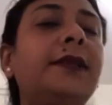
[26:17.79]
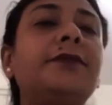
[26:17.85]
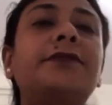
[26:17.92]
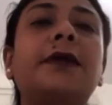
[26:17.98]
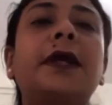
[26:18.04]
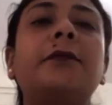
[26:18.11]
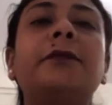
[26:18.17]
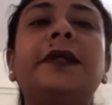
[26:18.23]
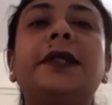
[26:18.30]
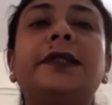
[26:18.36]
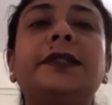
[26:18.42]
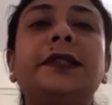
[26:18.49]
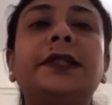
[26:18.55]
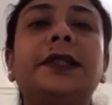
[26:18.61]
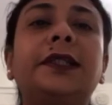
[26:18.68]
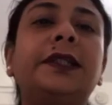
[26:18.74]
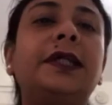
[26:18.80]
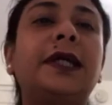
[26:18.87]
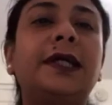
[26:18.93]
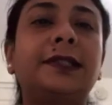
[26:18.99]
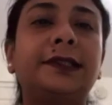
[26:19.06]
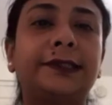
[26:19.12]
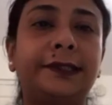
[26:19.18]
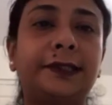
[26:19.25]
if I am getting any
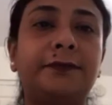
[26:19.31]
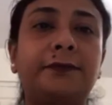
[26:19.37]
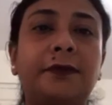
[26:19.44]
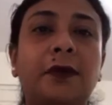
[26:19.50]
answer